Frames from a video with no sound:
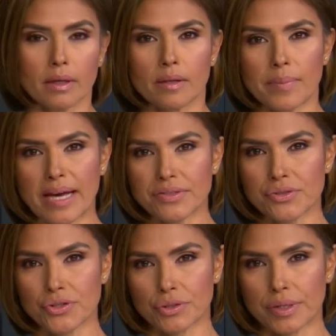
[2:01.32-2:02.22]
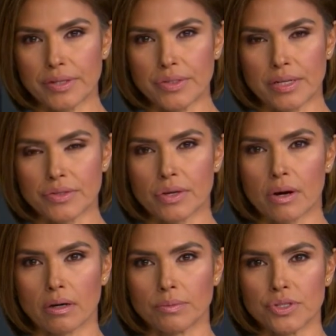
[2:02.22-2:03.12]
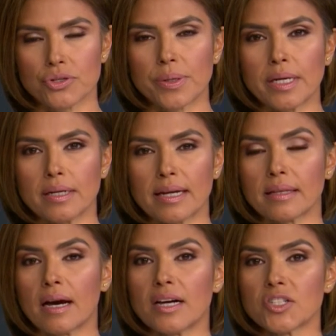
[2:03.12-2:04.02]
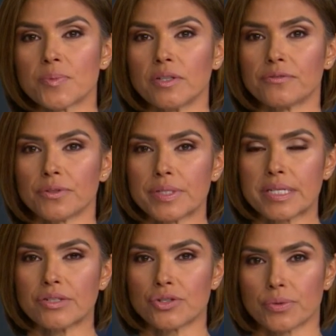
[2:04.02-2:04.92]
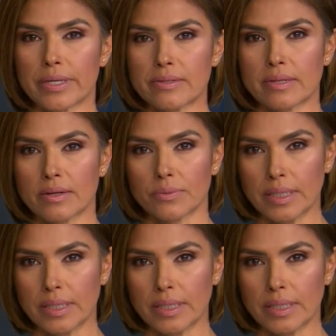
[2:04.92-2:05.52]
The passenger in Dunn's car was treated at the hospital for his injuries bodies and